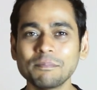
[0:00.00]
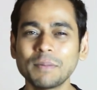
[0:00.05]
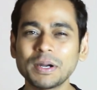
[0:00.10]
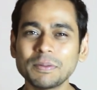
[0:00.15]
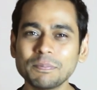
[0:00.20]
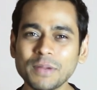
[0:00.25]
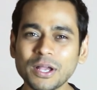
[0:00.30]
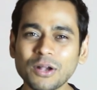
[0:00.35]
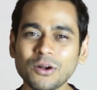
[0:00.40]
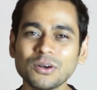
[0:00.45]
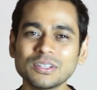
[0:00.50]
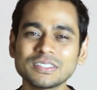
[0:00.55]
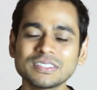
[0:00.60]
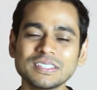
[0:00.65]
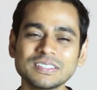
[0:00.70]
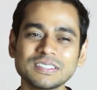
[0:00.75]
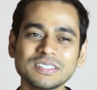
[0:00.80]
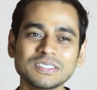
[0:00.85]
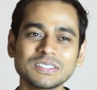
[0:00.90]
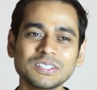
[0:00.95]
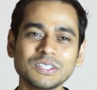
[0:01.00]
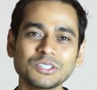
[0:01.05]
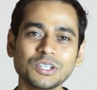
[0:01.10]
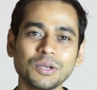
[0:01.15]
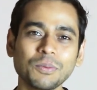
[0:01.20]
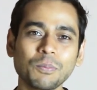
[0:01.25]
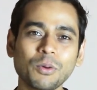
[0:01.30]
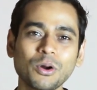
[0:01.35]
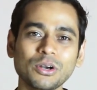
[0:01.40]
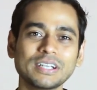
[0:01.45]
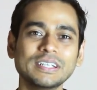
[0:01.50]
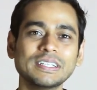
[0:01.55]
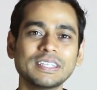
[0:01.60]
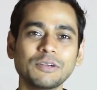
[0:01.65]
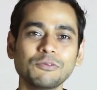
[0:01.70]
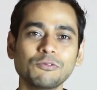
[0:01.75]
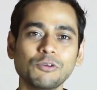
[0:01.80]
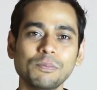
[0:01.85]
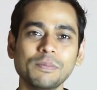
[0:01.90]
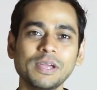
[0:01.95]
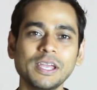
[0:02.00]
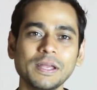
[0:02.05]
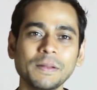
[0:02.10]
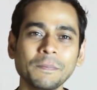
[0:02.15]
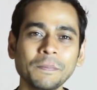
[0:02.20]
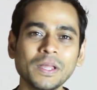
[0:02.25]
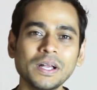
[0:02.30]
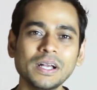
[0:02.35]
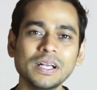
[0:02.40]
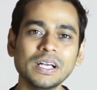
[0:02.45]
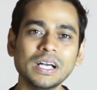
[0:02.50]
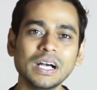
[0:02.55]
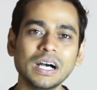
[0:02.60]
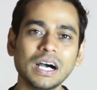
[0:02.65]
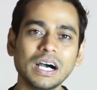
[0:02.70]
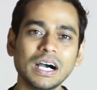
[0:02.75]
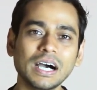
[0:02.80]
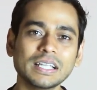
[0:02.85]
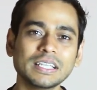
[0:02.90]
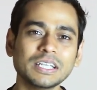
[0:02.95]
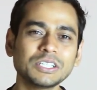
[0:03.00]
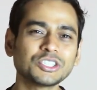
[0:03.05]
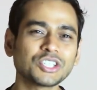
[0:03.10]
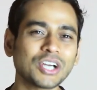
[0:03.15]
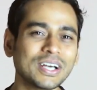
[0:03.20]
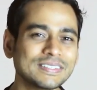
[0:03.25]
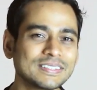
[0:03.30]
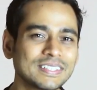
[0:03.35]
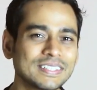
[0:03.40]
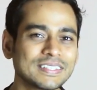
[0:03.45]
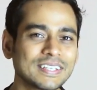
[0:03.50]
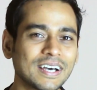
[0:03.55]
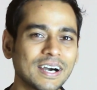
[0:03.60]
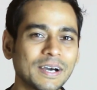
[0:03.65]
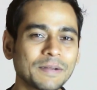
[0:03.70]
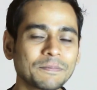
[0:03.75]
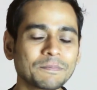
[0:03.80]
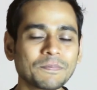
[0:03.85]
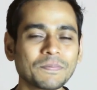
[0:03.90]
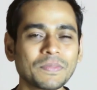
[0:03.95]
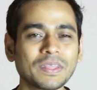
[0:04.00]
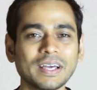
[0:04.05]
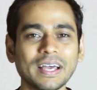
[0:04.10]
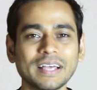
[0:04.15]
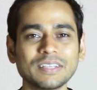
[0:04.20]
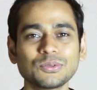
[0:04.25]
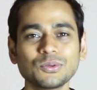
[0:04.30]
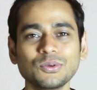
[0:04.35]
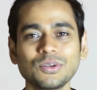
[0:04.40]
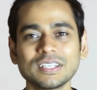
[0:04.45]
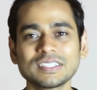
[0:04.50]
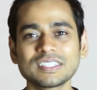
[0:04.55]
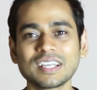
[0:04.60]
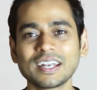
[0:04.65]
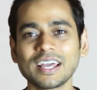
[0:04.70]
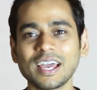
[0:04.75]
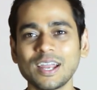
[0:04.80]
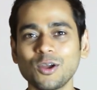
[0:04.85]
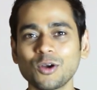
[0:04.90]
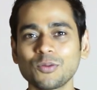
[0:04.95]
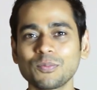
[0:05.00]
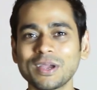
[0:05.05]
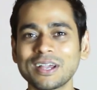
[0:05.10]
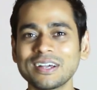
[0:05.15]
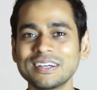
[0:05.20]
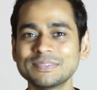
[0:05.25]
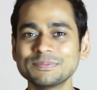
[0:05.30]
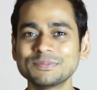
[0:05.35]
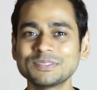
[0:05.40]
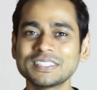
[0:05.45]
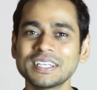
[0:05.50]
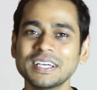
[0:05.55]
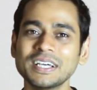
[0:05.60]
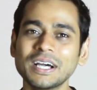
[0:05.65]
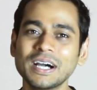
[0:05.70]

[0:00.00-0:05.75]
But because this is such an important thing for me, the chances are, as soon as the dialogue becomes,